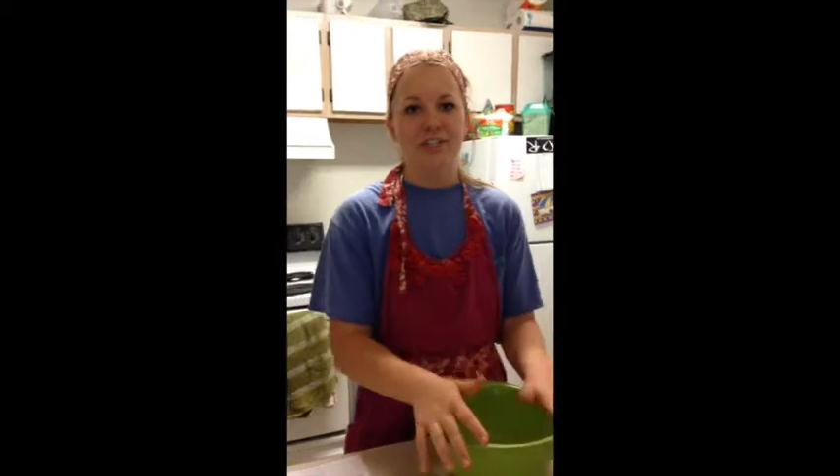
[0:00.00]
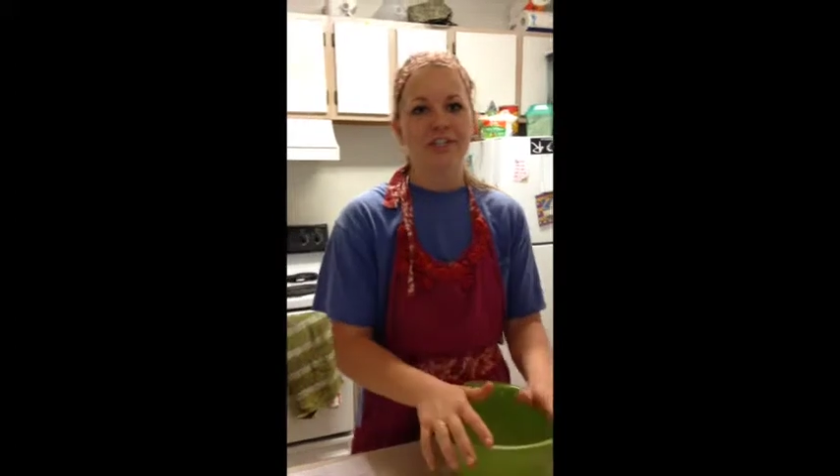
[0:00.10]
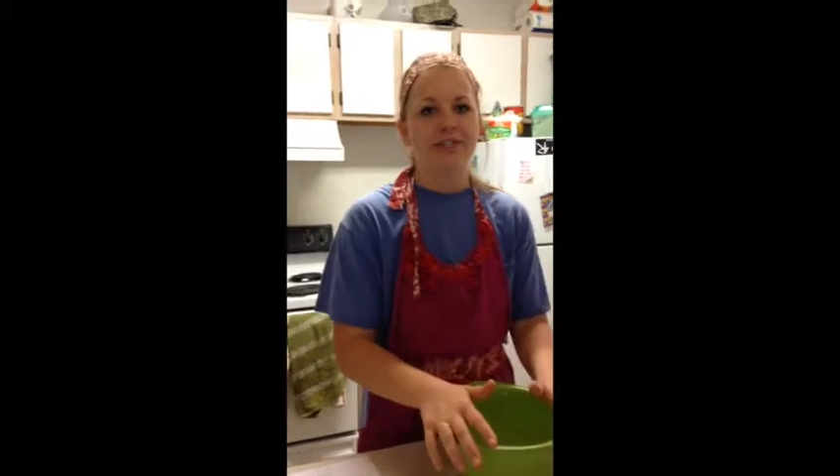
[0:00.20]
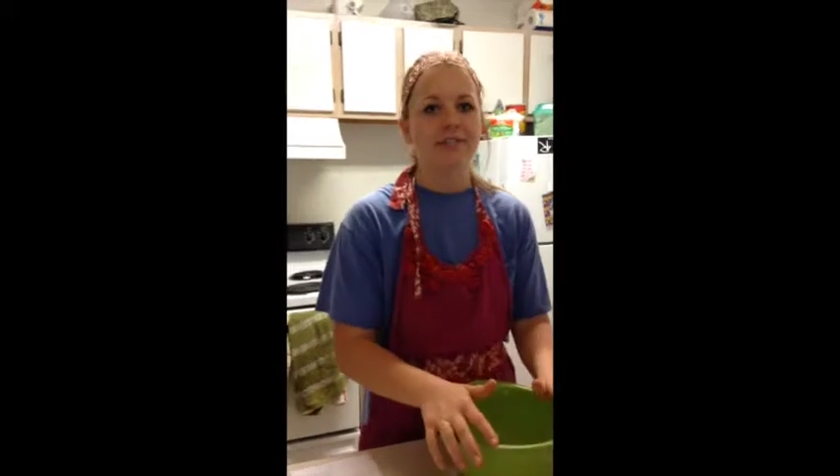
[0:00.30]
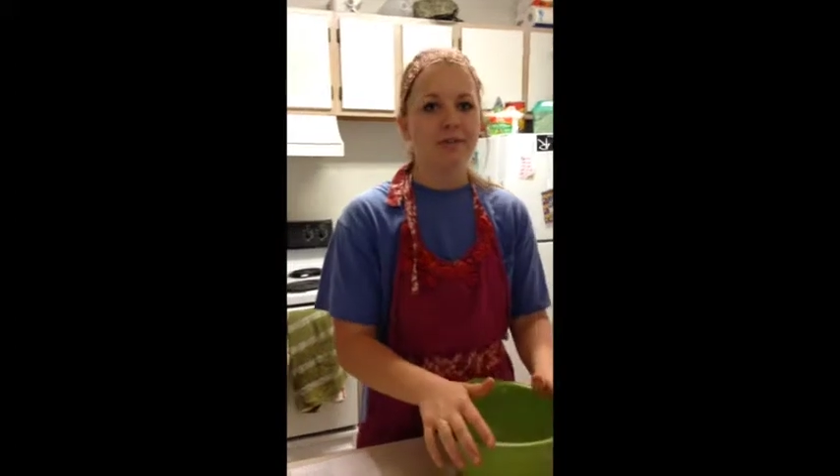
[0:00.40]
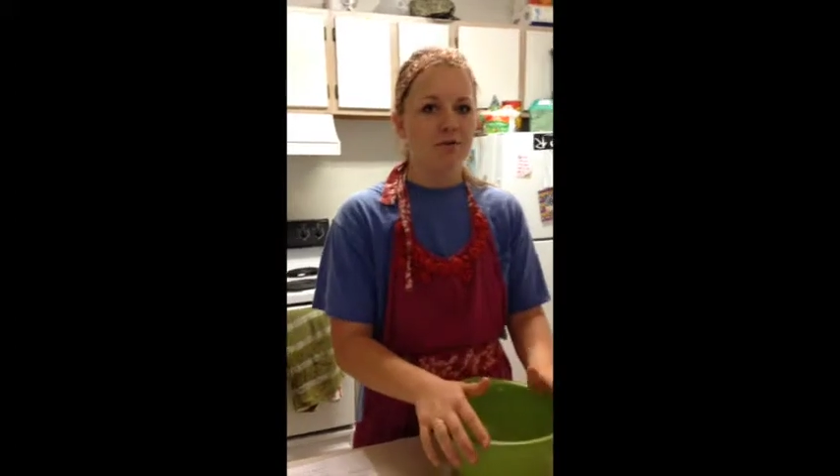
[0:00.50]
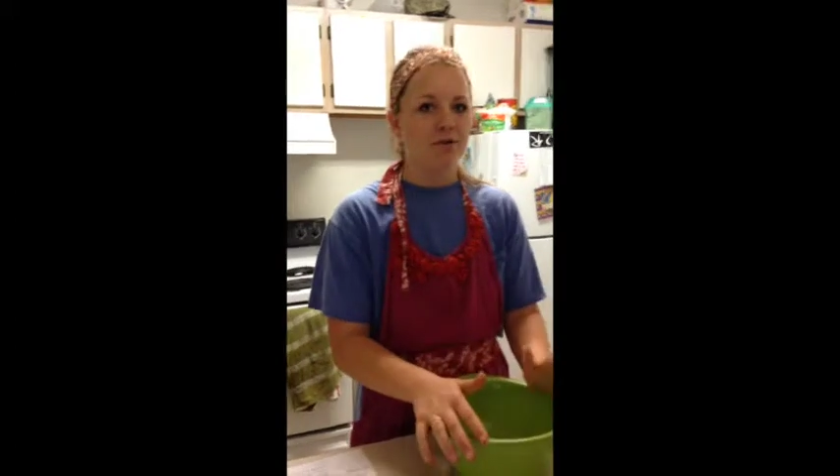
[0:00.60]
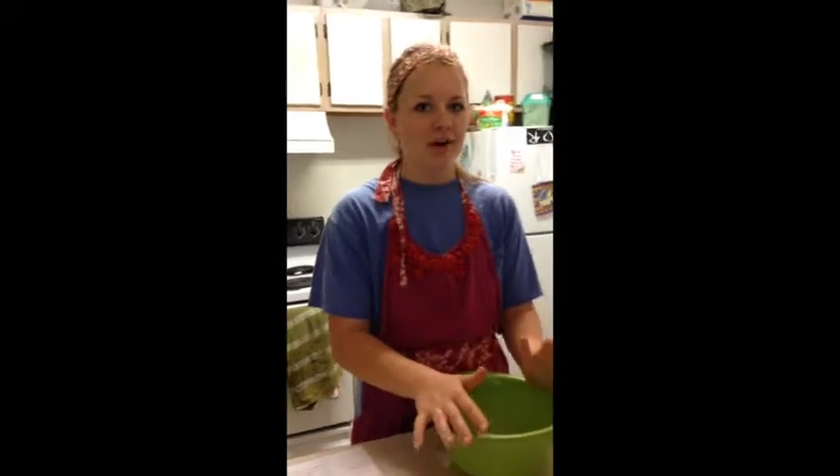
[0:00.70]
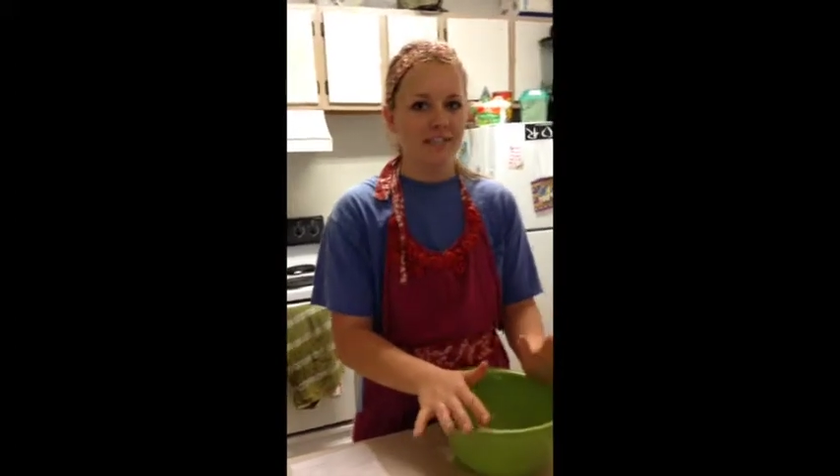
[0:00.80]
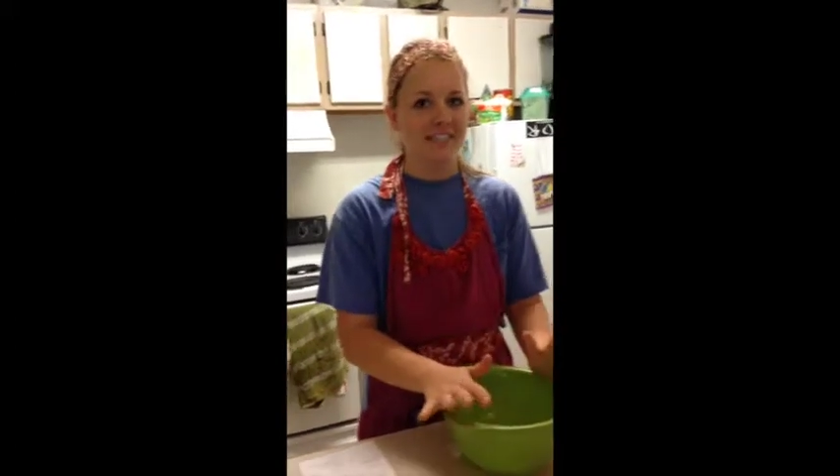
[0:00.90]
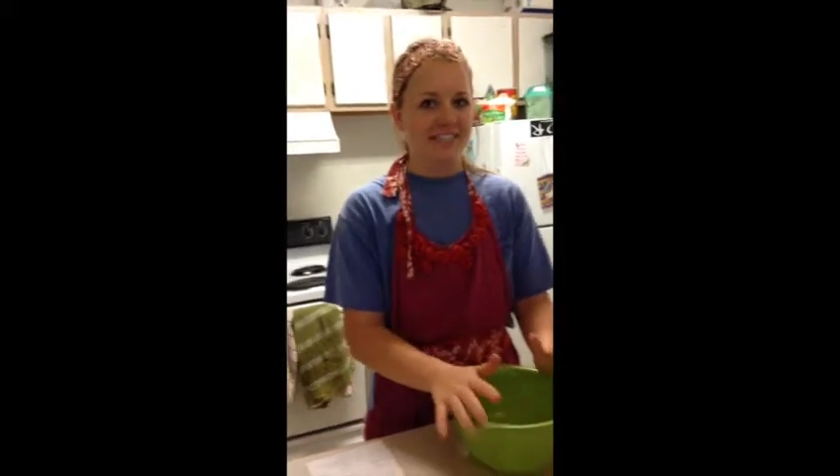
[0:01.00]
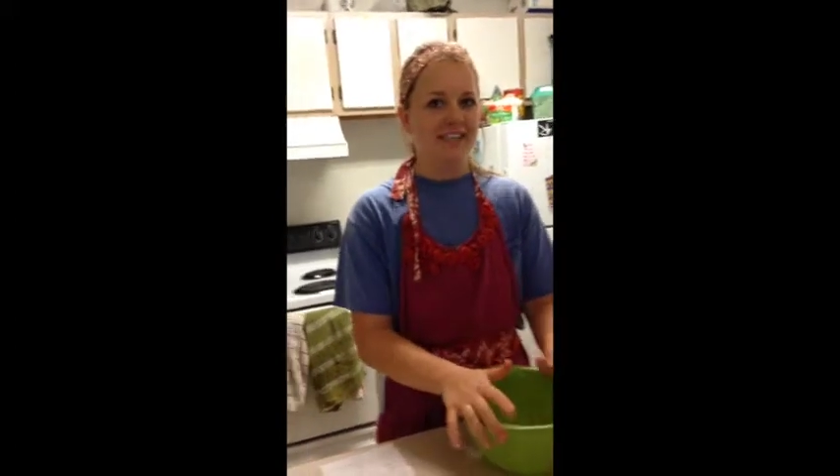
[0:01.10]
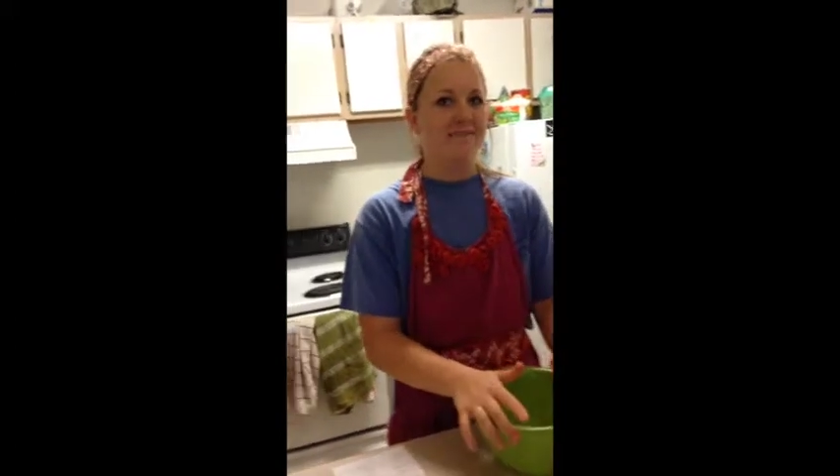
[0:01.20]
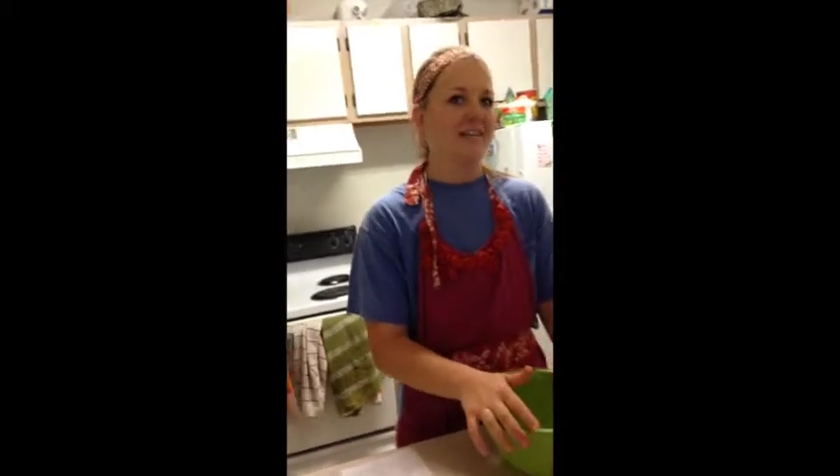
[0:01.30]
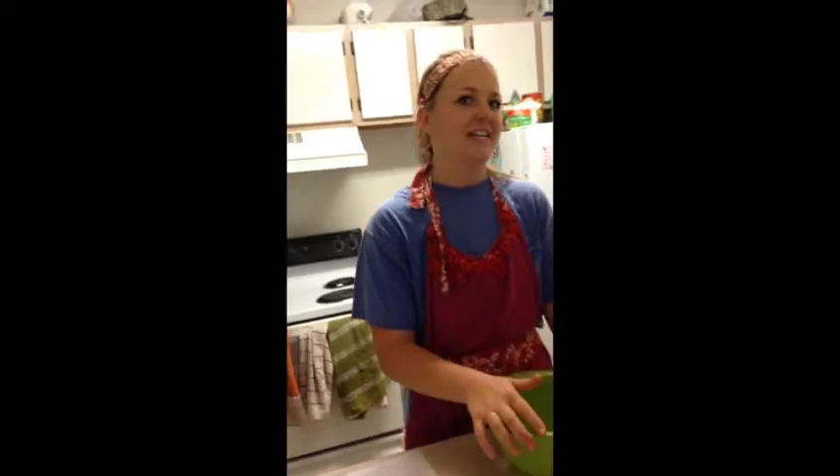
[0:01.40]
sure there was no
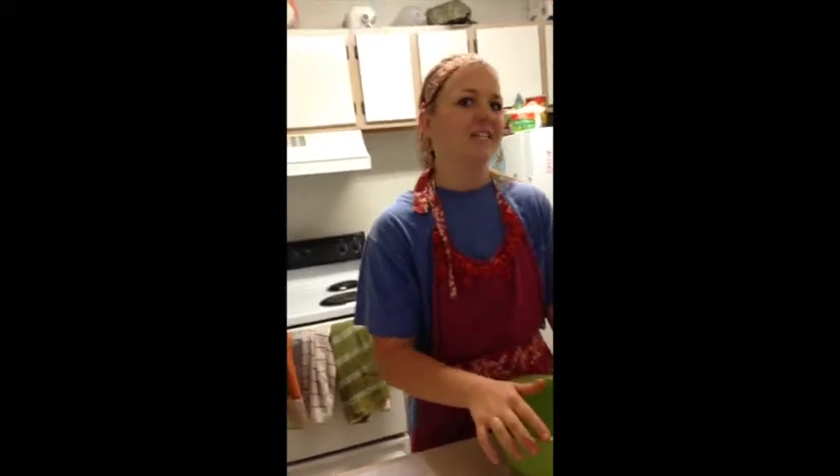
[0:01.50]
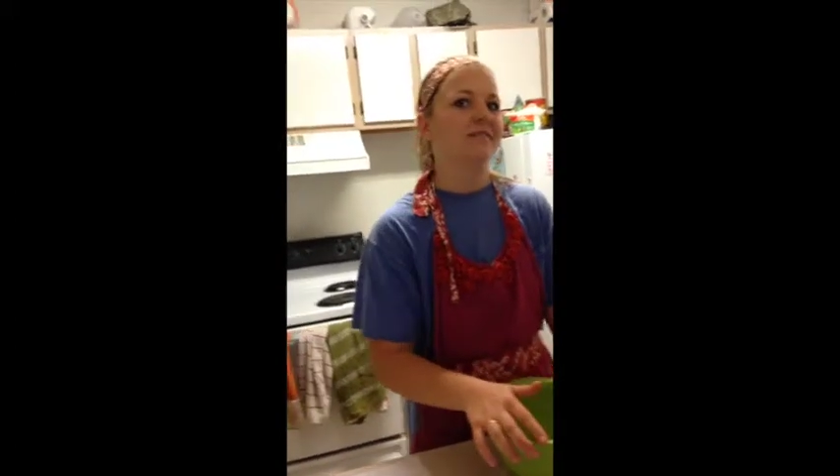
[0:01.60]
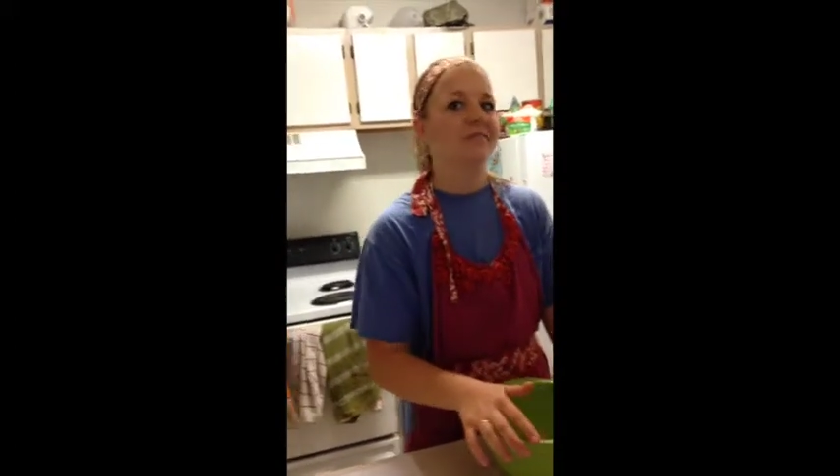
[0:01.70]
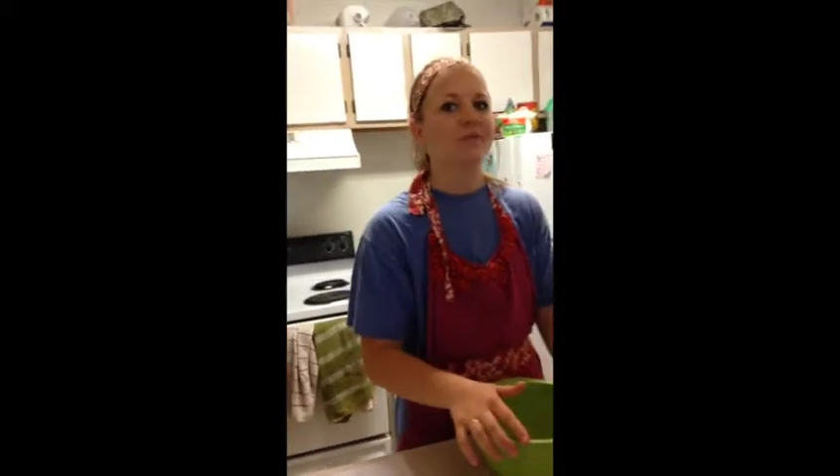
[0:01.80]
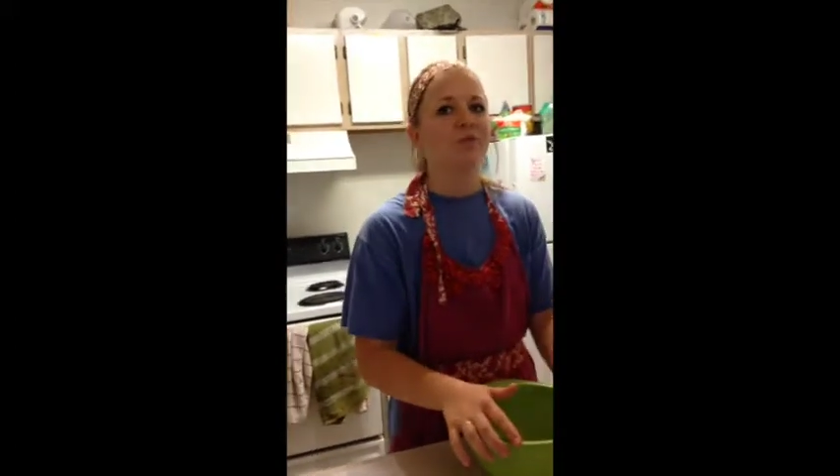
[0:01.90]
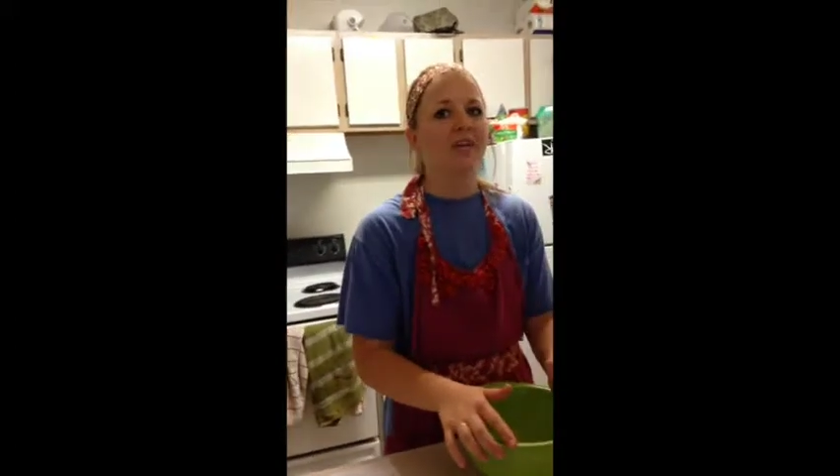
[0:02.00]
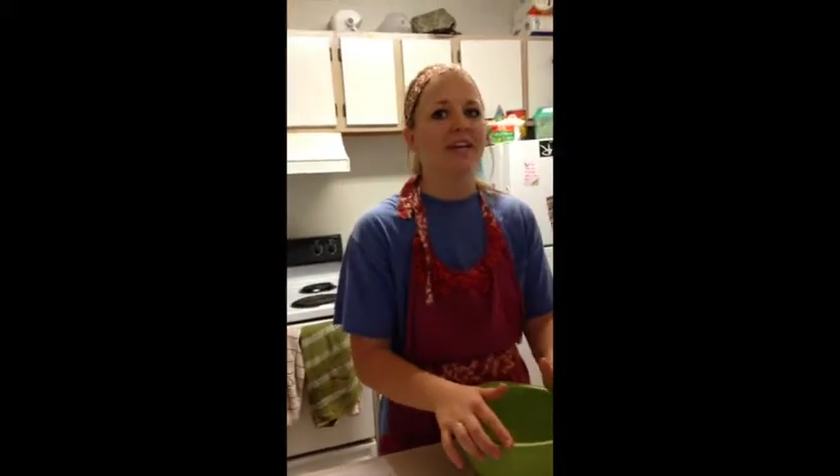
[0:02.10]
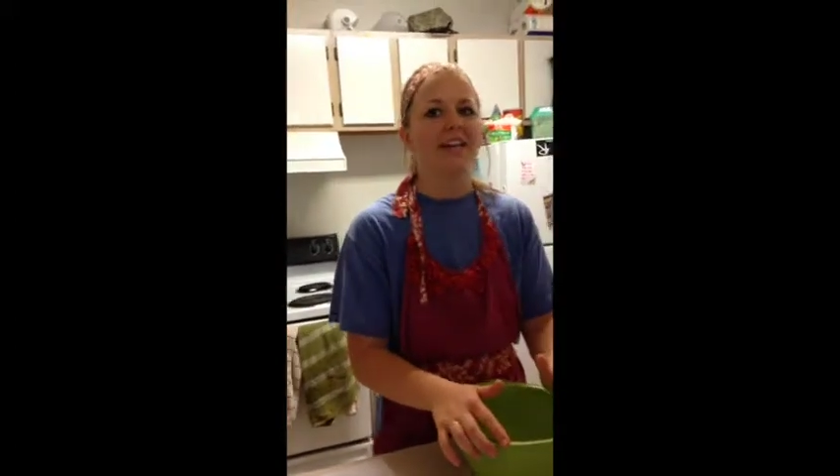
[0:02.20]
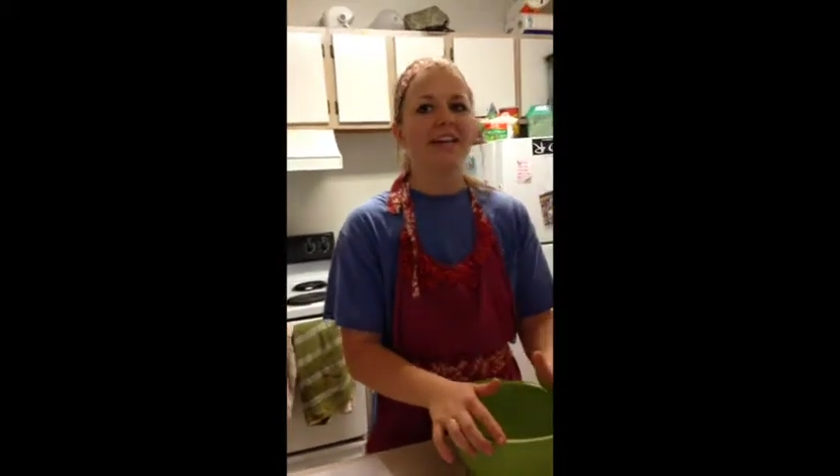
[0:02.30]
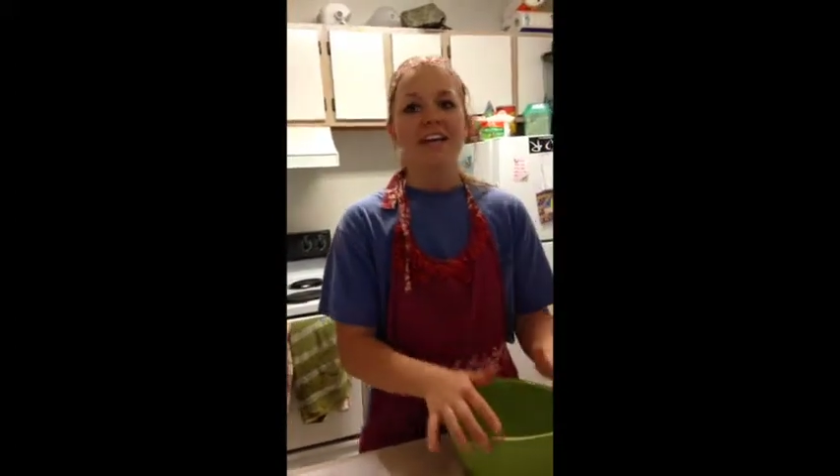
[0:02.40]
cross-contamination between